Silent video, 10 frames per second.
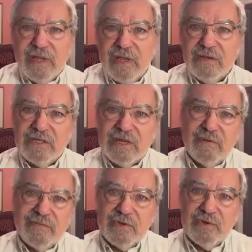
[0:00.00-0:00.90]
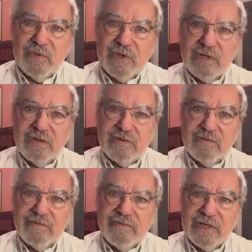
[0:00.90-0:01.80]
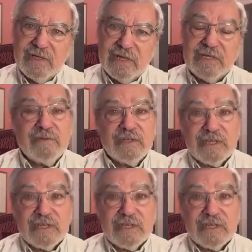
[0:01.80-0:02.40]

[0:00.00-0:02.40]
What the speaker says: And some of it you might find sensible,